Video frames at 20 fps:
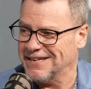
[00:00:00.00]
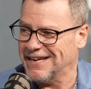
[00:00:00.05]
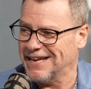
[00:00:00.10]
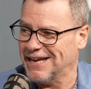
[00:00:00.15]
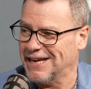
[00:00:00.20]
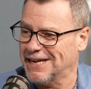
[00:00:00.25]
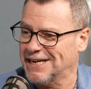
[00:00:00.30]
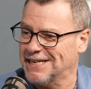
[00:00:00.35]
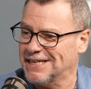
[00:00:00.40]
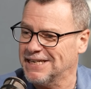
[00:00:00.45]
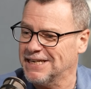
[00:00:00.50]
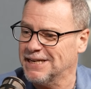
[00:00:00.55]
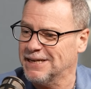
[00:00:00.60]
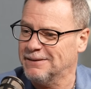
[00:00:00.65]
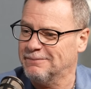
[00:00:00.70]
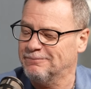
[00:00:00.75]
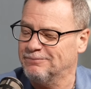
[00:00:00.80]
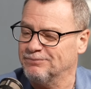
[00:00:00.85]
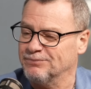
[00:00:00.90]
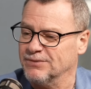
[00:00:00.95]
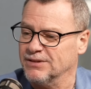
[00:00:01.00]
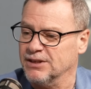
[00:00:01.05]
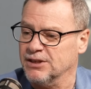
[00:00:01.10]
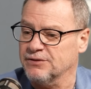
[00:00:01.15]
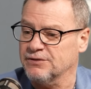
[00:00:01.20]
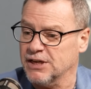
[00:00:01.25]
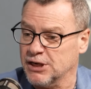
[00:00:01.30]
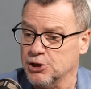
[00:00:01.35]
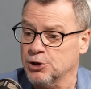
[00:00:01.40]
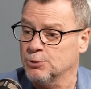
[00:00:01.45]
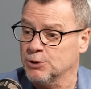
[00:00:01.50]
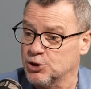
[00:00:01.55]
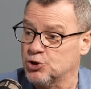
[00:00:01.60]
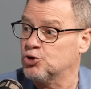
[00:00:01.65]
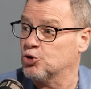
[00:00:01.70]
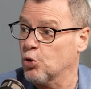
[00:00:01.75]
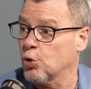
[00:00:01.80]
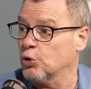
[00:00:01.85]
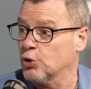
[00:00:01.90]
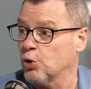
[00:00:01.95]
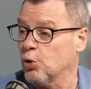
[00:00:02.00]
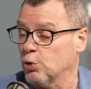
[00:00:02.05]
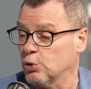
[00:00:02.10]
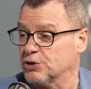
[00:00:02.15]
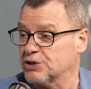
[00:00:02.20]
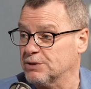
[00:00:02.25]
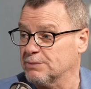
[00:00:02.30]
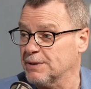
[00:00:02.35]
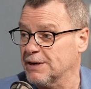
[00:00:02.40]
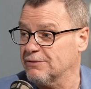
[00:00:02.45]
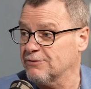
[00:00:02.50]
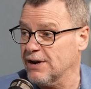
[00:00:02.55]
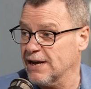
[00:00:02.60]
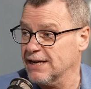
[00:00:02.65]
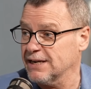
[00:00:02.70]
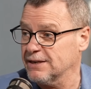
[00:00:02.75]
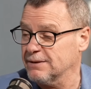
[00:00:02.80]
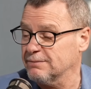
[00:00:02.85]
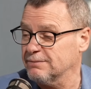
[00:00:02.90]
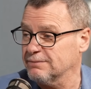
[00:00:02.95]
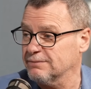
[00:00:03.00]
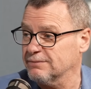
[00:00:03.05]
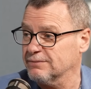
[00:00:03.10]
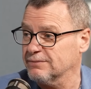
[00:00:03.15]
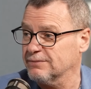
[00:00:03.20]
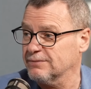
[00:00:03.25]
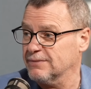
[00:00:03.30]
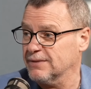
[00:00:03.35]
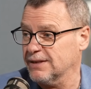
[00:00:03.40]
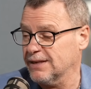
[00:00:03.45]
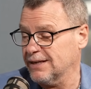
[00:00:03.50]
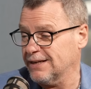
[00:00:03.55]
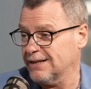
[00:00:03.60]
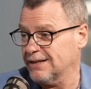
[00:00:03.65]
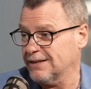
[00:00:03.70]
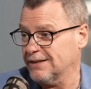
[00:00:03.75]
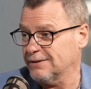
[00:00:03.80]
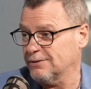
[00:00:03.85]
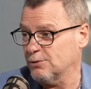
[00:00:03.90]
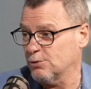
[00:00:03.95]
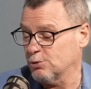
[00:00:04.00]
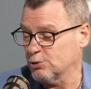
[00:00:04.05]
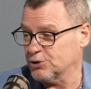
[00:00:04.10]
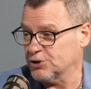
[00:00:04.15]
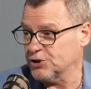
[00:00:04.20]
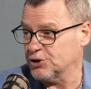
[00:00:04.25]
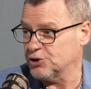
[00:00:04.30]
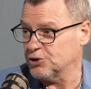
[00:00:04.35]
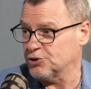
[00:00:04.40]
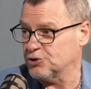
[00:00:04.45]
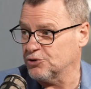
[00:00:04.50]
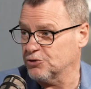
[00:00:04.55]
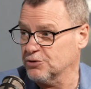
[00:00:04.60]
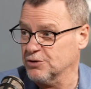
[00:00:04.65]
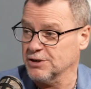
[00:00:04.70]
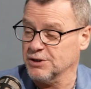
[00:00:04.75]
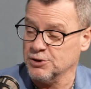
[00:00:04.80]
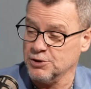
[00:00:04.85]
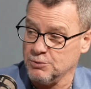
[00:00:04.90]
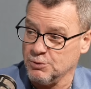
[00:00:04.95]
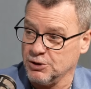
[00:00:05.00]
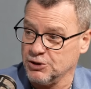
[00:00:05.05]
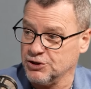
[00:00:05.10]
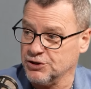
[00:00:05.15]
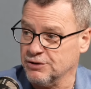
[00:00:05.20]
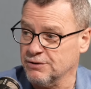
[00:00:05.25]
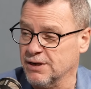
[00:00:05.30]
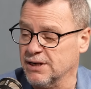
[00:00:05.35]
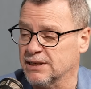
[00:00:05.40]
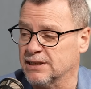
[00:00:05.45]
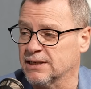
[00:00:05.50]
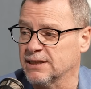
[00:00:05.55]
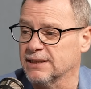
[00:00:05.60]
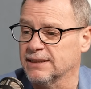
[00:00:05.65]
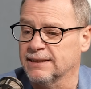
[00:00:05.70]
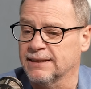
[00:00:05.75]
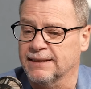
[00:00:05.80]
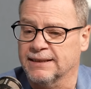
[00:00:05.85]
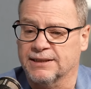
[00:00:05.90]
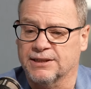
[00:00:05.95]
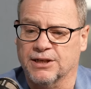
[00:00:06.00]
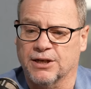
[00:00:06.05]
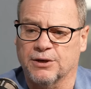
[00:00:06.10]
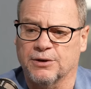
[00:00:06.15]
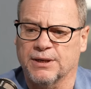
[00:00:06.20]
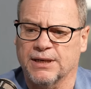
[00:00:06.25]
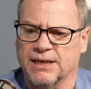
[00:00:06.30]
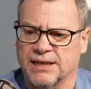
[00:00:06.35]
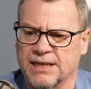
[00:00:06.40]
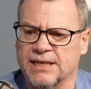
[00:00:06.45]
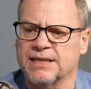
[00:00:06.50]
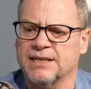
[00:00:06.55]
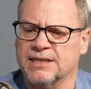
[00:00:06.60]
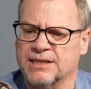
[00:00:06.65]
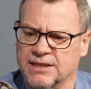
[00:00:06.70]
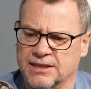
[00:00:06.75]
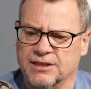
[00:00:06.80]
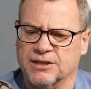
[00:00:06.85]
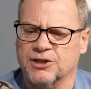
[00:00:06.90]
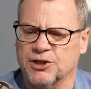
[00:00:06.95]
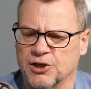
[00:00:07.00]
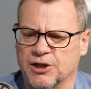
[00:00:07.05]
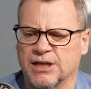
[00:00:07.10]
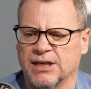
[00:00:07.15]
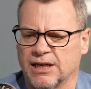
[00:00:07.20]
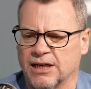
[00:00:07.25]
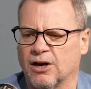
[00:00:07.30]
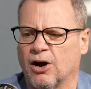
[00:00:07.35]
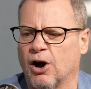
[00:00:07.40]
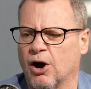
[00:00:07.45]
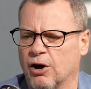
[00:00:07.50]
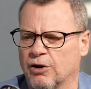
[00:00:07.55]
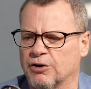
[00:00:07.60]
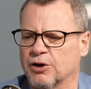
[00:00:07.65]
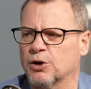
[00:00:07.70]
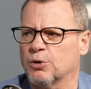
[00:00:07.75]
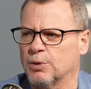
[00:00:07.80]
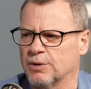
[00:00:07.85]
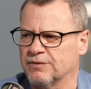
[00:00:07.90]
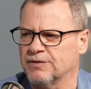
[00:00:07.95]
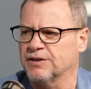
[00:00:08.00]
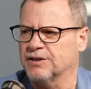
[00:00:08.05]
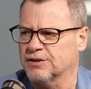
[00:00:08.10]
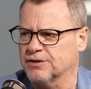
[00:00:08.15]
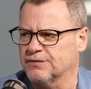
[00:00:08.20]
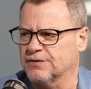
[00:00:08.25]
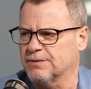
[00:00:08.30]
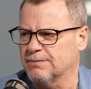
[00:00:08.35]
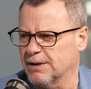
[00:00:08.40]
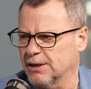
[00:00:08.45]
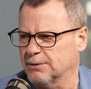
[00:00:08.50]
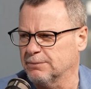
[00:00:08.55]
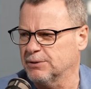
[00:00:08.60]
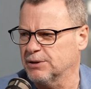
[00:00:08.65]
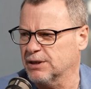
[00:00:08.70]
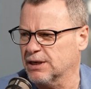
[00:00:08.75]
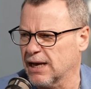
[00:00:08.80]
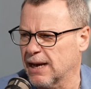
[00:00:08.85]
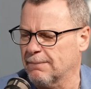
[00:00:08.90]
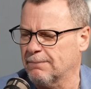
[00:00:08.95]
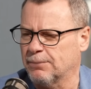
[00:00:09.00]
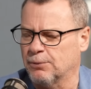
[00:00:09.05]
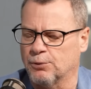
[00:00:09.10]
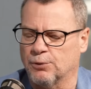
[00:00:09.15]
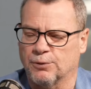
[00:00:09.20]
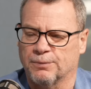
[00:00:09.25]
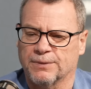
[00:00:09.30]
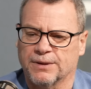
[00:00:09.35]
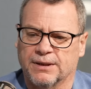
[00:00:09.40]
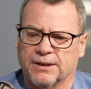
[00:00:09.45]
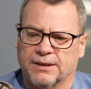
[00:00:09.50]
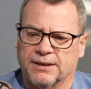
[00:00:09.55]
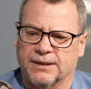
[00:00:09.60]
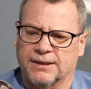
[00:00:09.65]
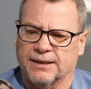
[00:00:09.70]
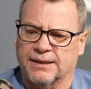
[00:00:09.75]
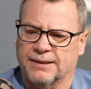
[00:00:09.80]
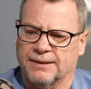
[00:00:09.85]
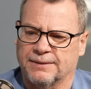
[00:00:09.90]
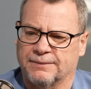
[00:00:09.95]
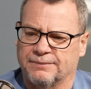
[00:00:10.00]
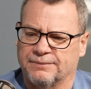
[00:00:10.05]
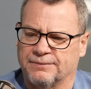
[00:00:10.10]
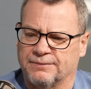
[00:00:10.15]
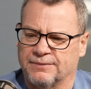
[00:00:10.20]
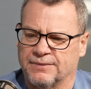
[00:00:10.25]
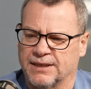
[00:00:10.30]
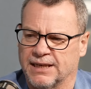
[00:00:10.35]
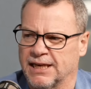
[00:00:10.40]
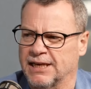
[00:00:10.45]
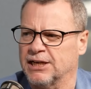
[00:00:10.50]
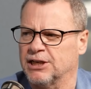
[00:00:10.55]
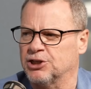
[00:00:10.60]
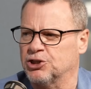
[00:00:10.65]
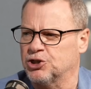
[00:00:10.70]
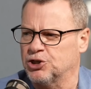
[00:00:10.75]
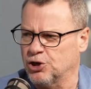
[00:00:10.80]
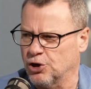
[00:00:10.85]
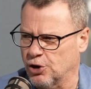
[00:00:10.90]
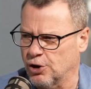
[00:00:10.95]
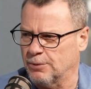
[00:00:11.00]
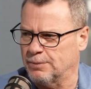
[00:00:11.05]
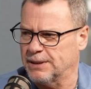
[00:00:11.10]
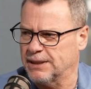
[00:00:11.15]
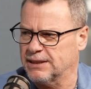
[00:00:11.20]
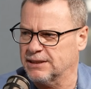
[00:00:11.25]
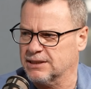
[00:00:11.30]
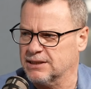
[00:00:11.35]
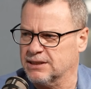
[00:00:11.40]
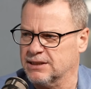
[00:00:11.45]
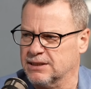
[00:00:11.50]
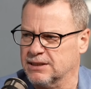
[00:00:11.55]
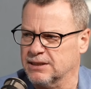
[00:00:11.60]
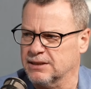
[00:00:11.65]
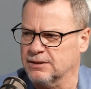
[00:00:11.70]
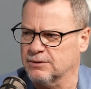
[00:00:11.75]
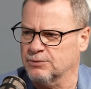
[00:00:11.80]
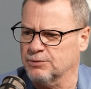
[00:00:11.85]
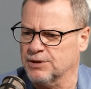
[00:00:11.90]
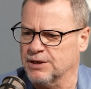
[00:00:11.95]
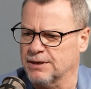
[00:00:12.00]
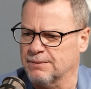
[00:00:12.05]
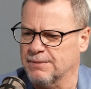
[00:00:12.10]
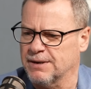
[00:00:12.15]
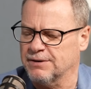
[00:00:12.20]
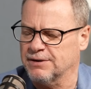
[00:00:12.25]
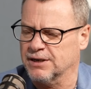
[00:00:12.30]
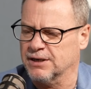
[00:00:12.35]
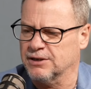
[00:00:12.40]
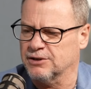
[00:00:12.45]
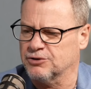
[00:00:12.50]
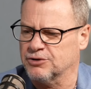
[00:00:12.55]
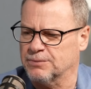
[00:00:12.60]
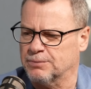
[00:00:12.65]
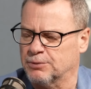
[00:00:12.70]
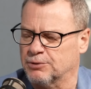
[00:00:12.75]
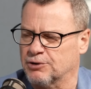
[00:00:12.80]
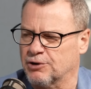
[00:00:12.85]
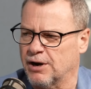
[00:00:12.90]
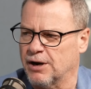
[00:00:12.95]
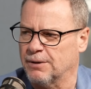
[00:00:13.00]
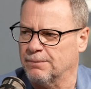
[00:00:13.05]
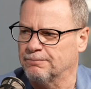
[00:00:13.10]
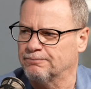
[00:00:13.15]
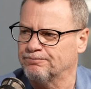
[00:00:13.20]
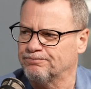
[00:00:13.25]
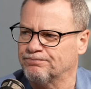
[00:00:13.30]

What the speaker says: And then you would draw a horse. It'd be a random horse that you draw, and you'd watch the race. So it is certainly our equivalent of the Melbourne Cup or the English Derby, or the American Triple Crown.